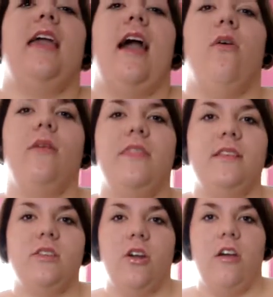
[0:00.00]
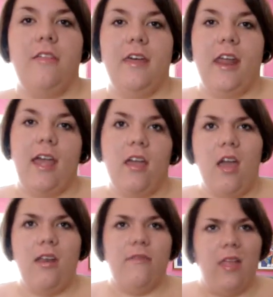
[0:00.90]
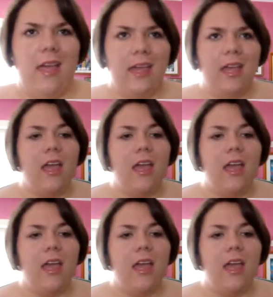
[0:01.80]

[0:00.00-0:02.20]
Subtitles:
out with this girl that I kind of like,